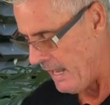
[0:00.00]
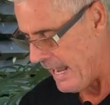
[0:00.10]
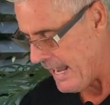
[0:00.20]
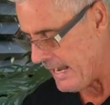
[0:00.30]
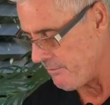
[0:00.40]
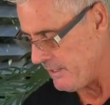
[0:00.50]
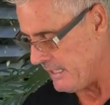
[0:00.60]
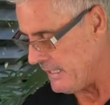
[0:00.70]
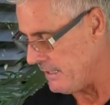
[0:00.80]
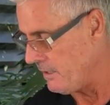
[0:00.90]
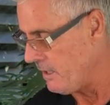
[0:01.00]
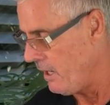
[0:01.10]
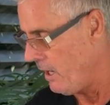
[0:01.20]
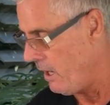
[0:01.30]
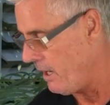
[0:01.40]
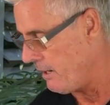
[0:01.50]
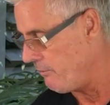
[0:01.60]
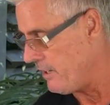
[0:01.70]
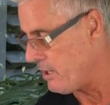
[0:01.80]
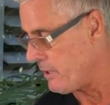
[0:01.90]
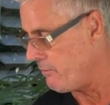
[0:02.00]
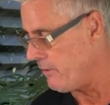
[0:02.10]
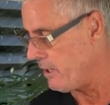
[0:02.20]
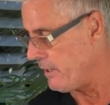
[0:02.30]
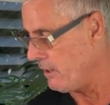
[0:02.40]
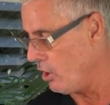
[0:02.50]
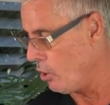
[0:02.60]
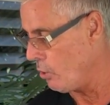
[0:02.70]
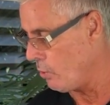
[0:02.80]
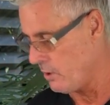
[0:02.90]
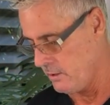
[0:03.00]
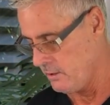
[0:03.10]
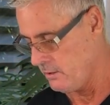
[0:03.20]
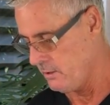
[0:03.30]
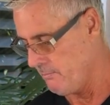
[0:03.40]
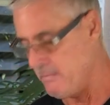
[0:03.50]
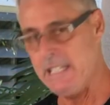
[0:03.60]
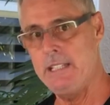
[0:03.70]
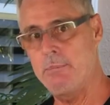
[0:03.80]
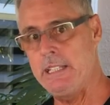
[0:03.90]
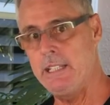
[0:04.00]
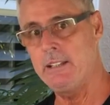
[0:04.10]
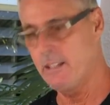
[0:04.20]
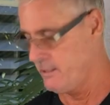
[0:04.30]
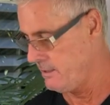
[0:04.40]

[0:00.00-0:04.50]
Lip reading: I have the heat on a very, very low, medium heat.